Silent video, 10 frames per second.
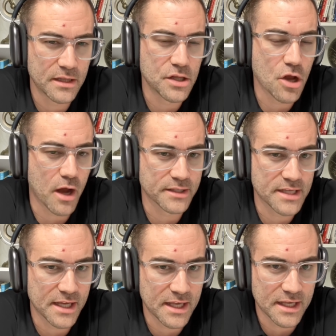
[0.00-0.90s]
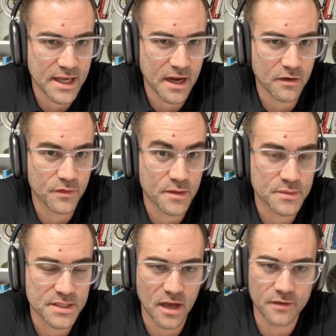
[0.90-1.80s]
not taking care of
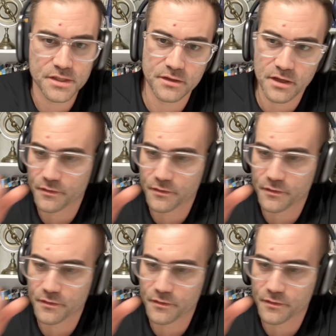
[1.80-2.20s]
themselves or their